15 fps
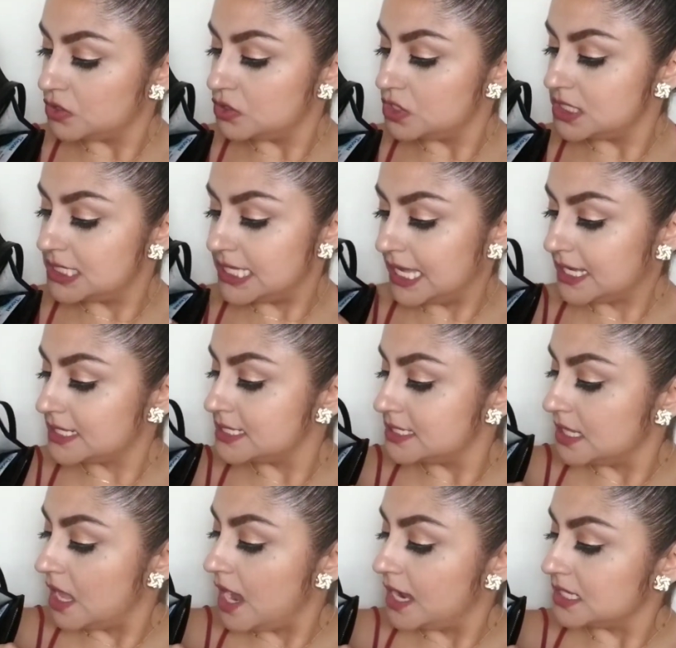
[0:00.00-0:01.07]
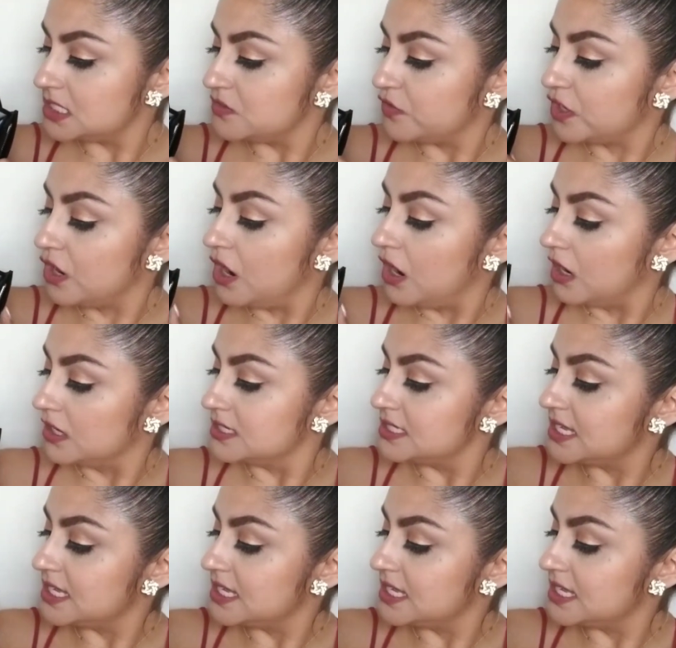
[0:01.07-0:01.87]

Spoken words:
6 slots for cards.